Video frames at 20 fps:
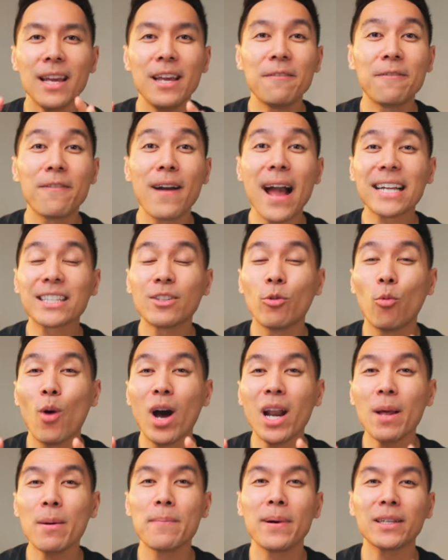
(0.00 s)
In fact,
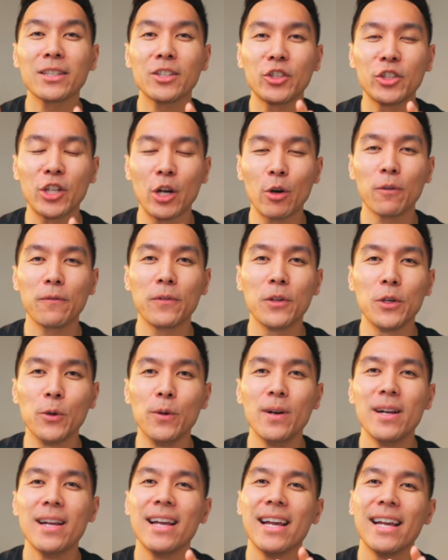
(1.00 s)
what I'm about to share with
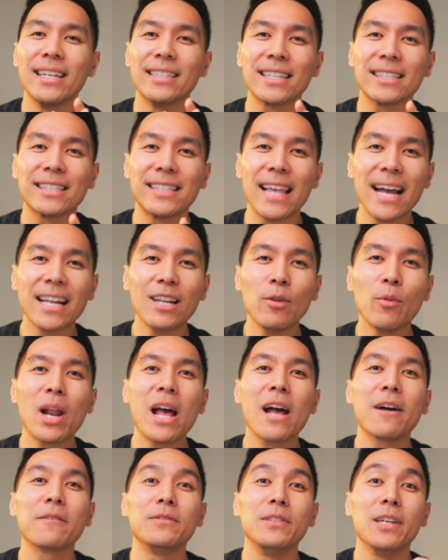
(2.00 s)
you is exactly what I
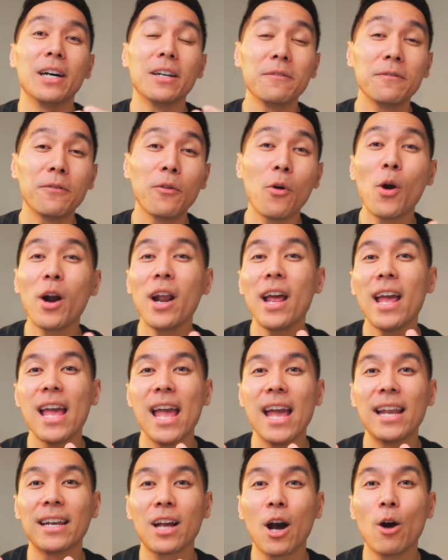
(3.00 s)
have done for
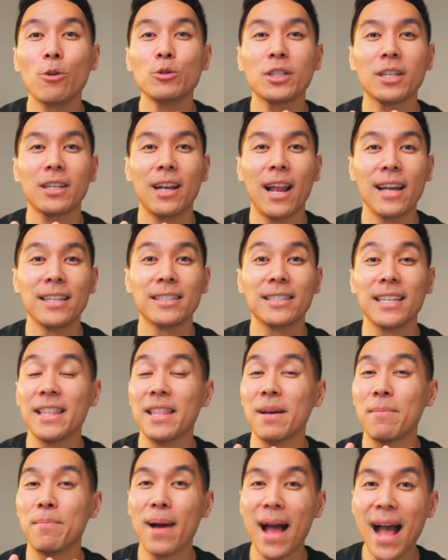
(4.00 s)
and coached clients in
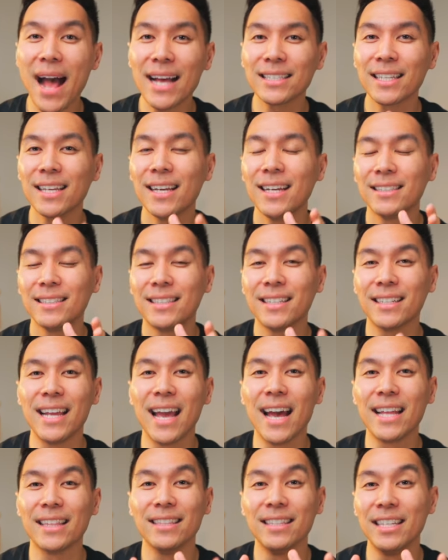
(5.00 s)
the past to
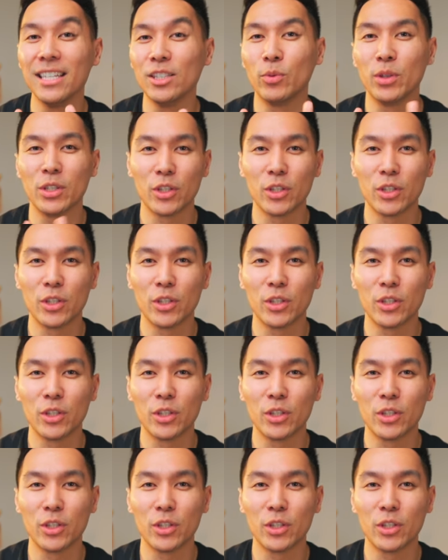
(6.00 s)
get these